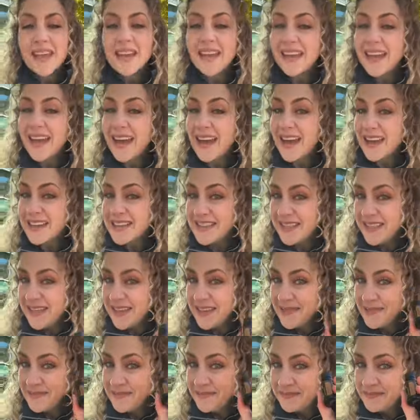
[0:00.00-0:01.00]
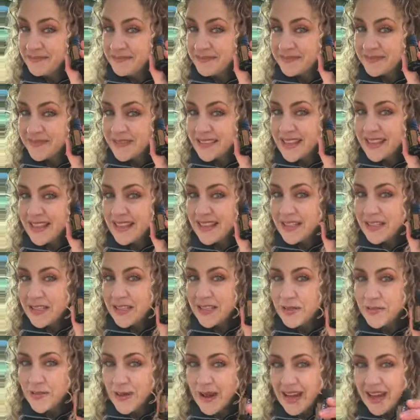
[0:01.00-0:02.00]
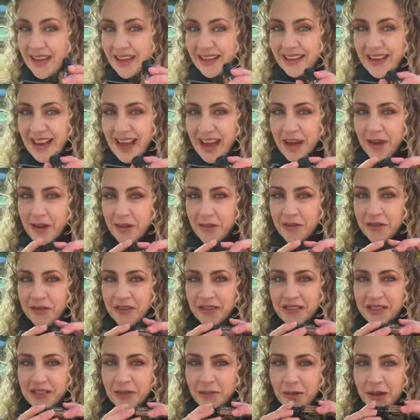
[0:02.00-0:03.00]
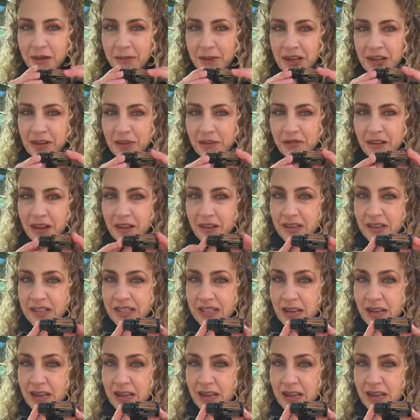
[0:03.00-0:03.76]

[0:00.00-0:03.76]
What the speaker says: Cassia. This is one of my new favorites,